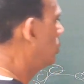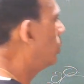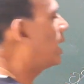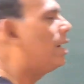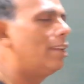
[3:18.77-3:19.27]

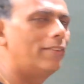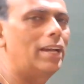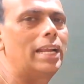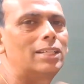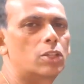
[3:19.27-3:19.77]
So you can
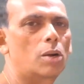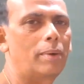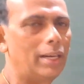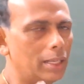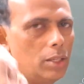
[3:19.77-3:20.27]
define
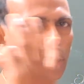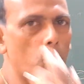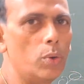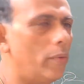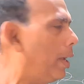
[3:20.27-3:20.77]
adsorbate in your
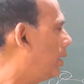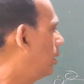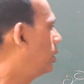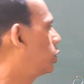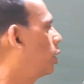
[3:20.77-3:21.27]
own way.
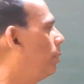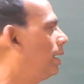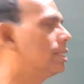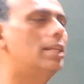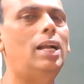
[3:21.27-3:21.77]

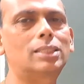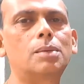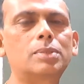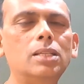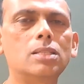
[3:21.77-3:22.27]
Adsorbate is that
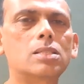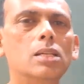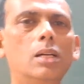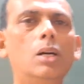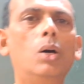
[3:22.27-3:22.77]

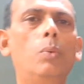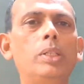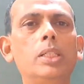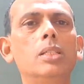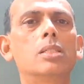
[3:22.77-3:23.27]
substance
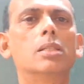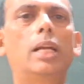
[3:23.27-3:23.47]
which is